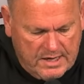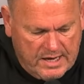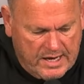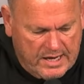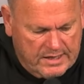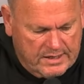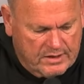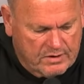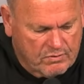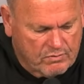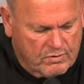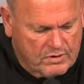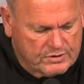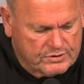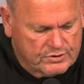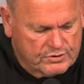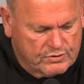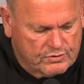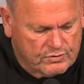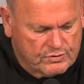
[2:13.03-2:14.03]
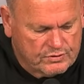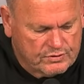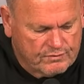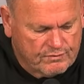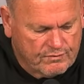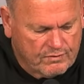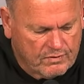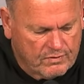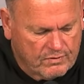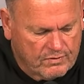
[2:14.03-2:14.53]
headed to watch Georgia,
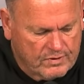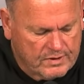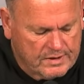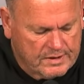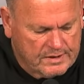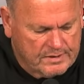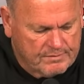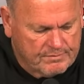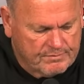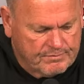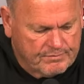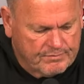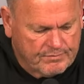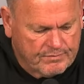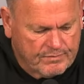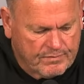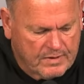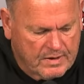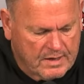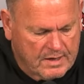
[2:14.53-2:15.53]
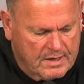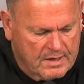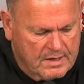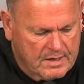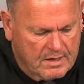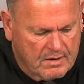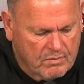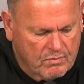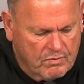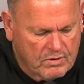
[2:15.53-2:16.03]
Florida, and
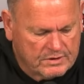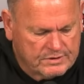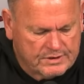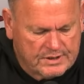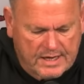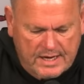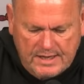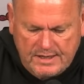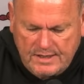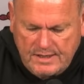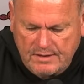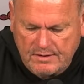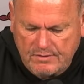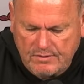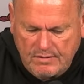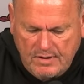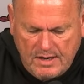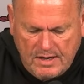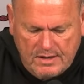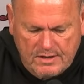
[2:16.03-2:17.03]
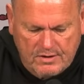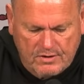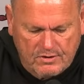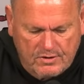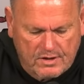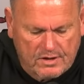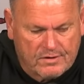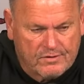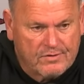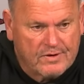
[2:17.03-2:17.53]
and uh, watched that, and then
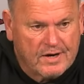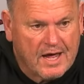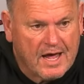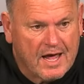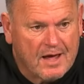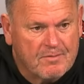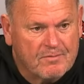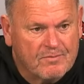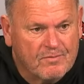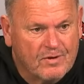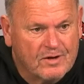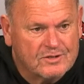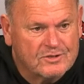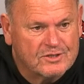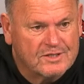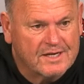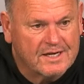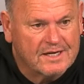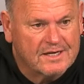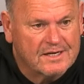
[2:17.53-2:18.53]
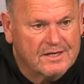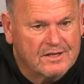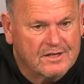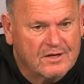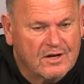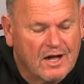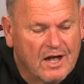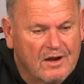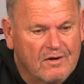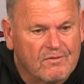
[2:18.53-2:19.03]
took a little nap and watched the end of the
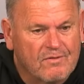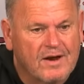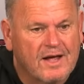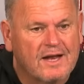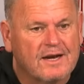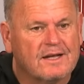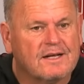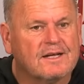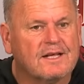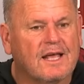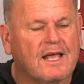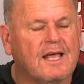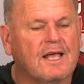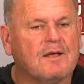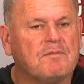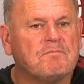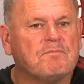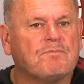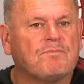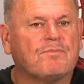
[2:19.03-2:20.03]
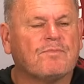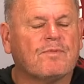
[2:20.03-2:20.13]
Colorado game.